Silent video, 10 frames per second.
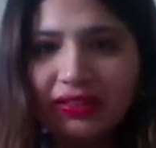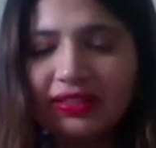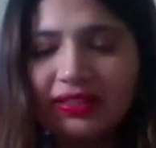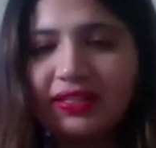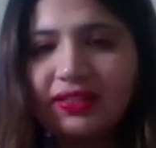
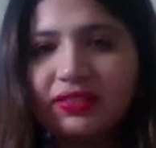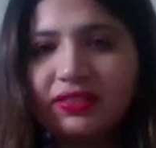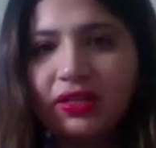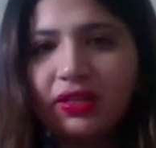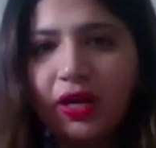that there is
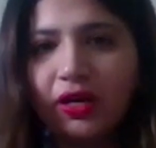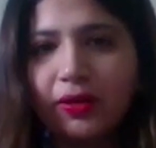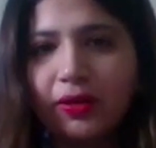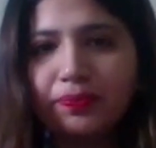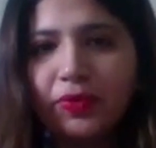
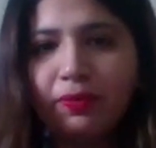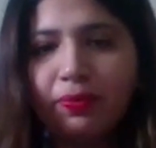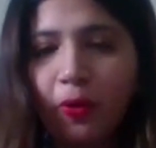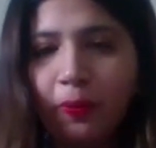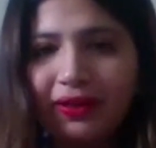uh,
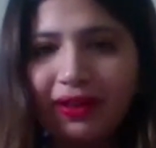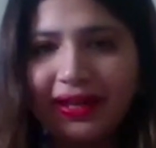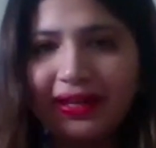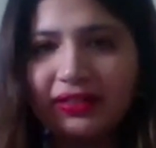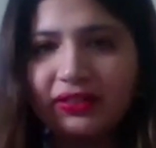proper
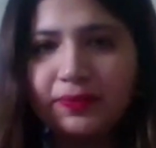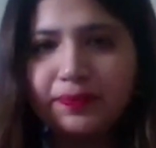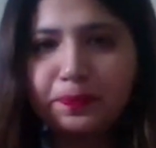light.